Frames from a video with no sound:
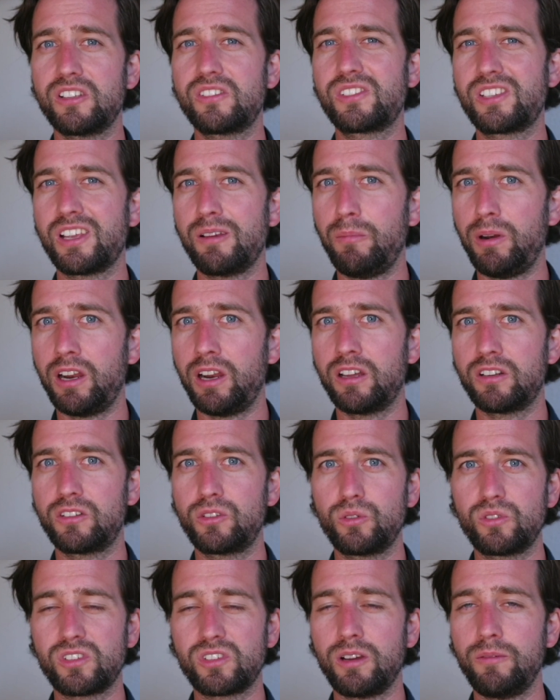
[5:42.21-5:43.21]
similar
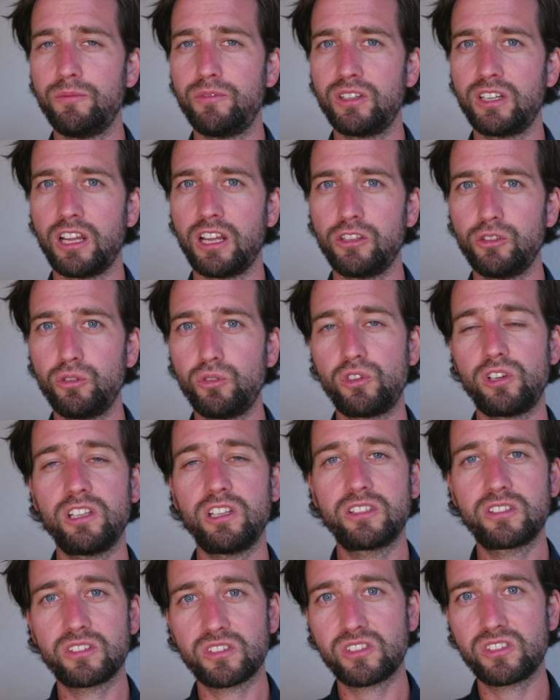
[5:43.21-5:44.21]
to something that usually
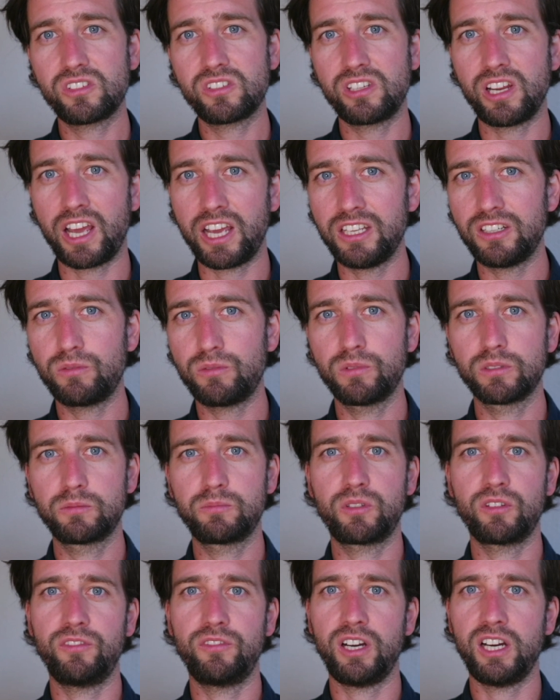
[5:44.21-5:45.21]
the state would
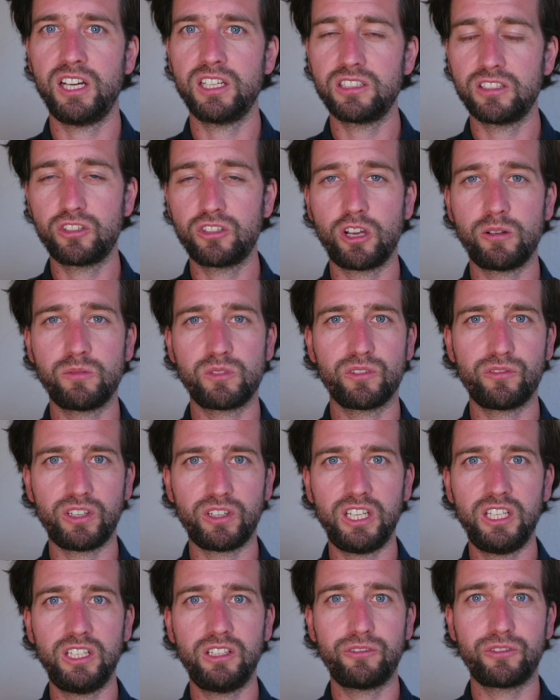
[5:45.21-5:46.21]
provide in terms of
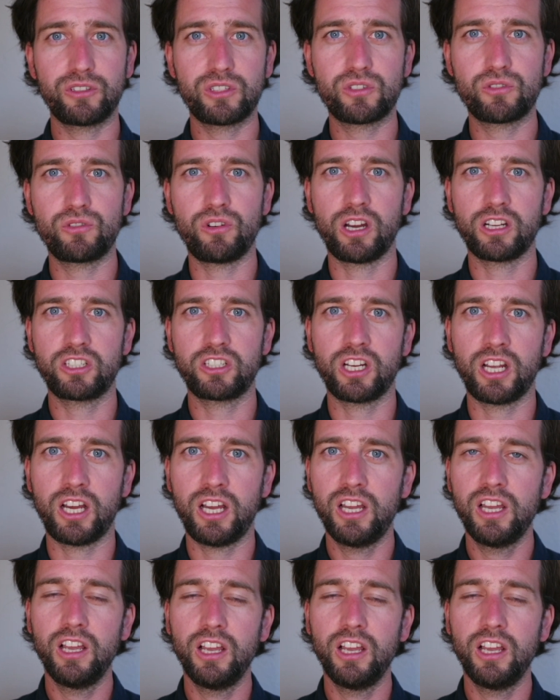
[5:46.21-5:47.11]
infrastructure,